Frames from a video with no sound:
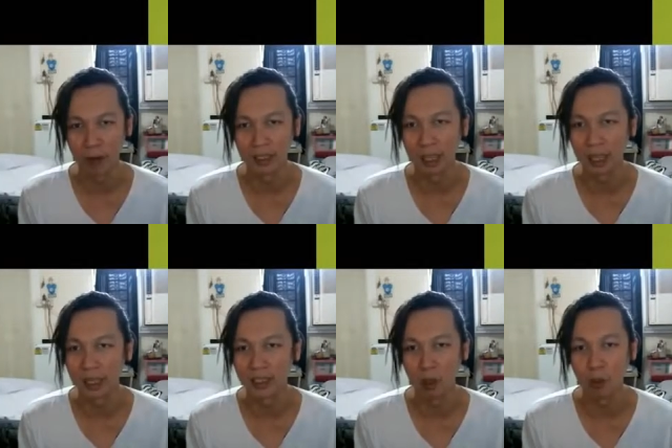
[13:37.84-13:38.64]
He
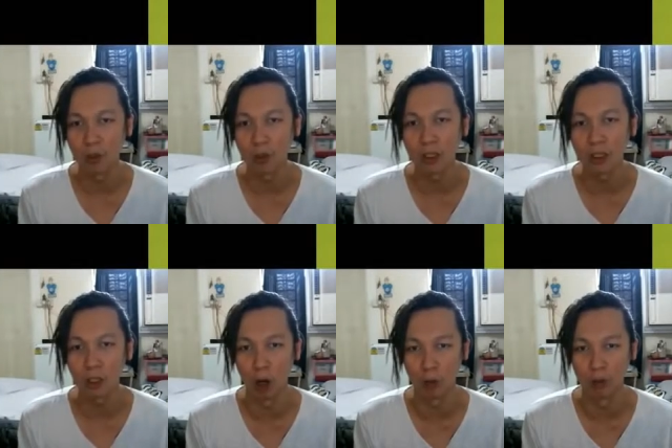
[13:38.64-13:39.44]
says, don't do the
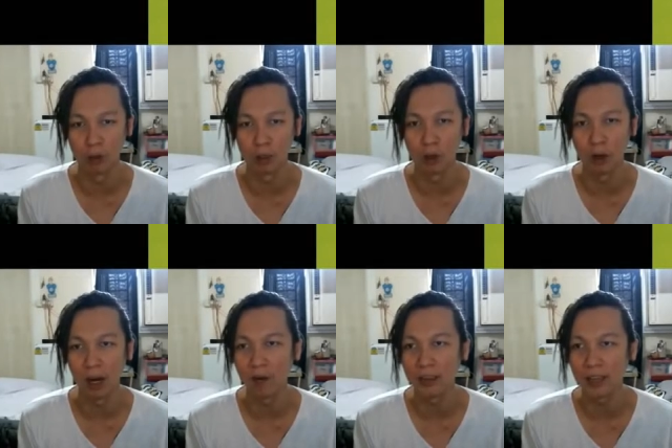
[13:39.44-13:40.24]
stones. Do
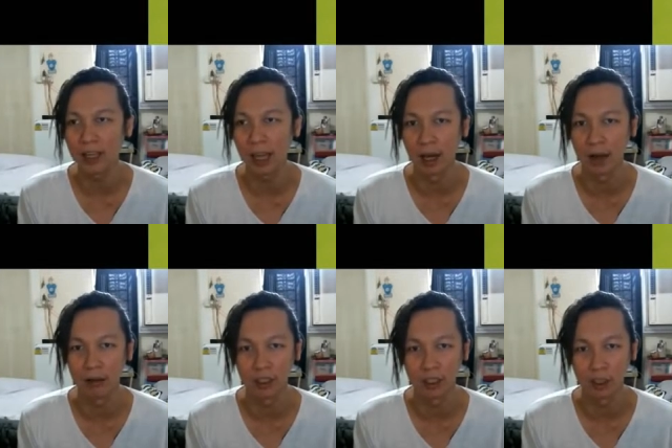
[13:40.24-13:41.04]
everything else.
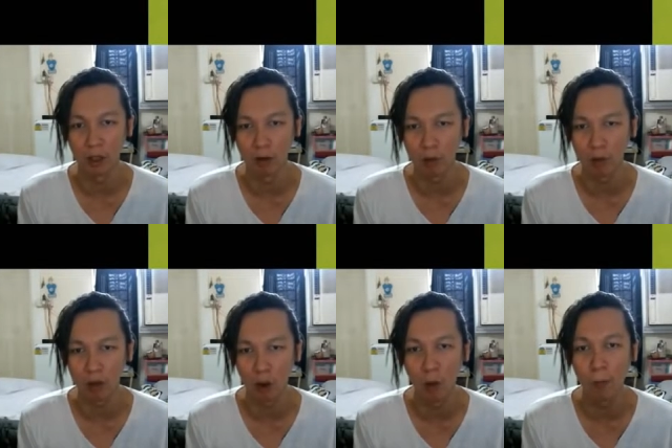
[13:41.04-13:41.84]
Just don't do this.
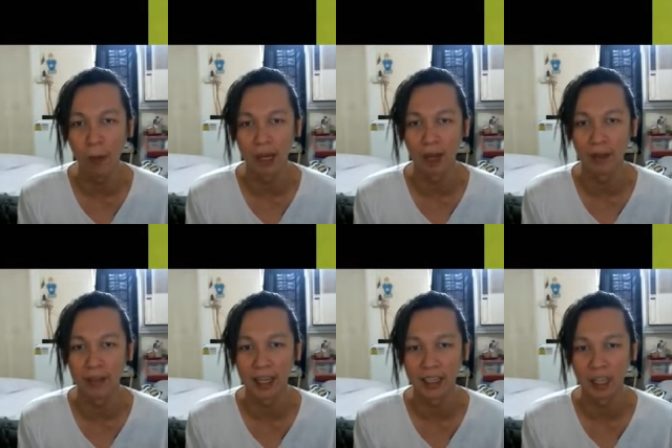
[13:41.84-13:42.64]
Oh my god,
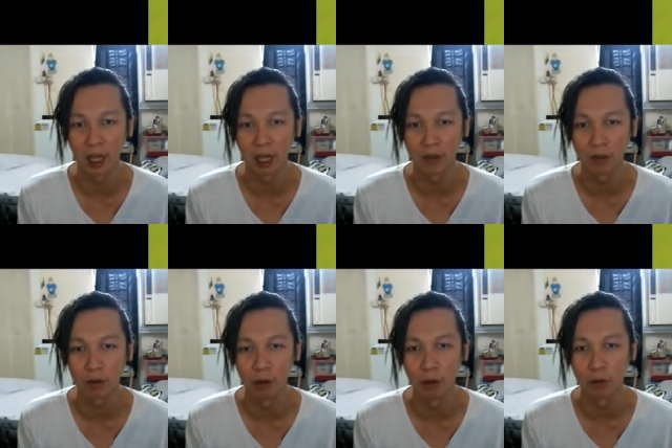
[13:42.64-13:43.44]
that's a lot of
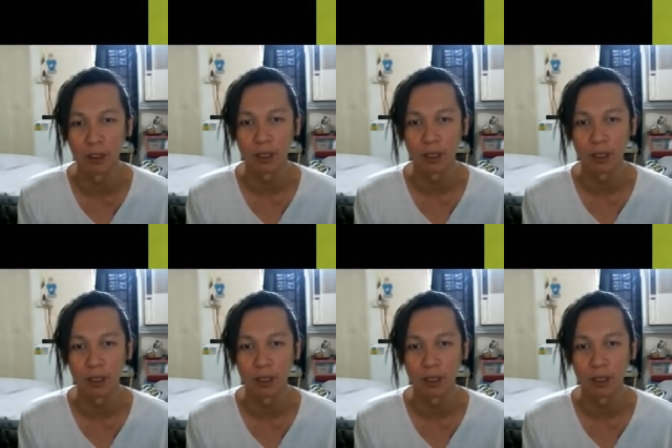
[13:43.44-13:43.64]
scrolls.